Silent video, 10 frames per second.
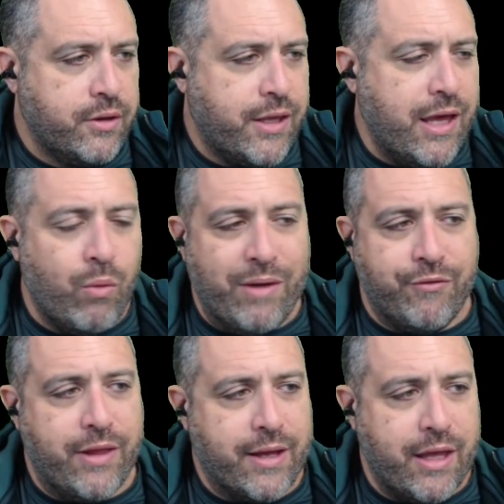Can't wait for
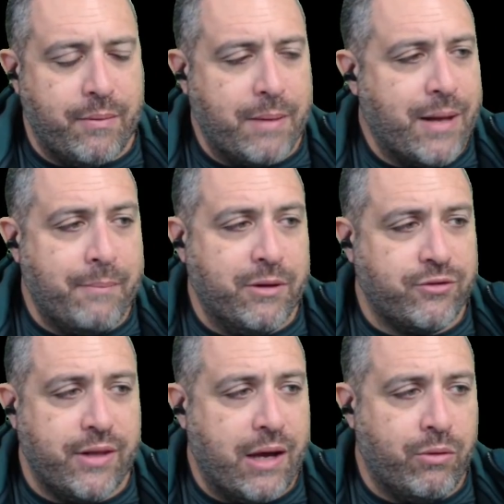that game. I'm not
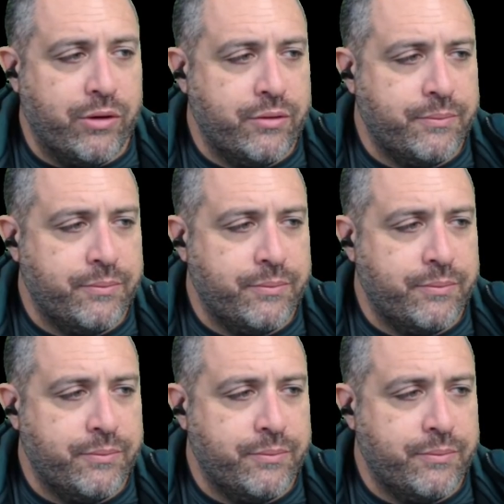missing that one.